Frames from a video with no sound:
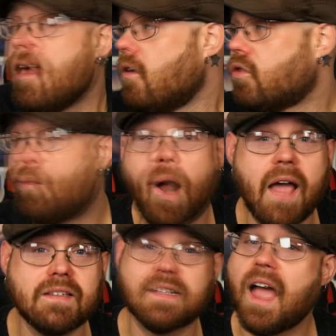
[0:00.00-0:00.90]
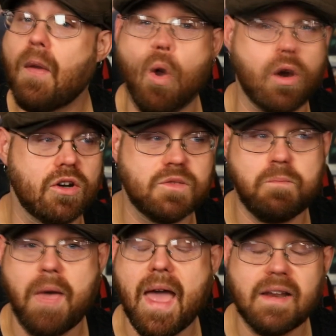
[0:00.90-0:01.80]
The Rise of Skywalker, as
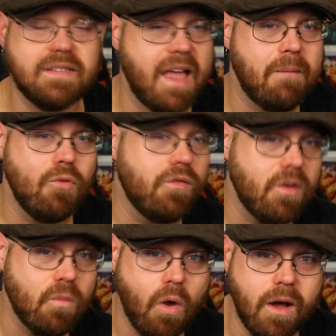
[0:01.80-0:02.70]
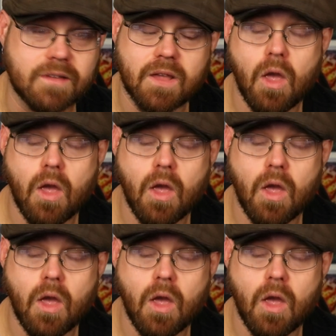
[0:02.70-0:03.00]
bad as that movie was,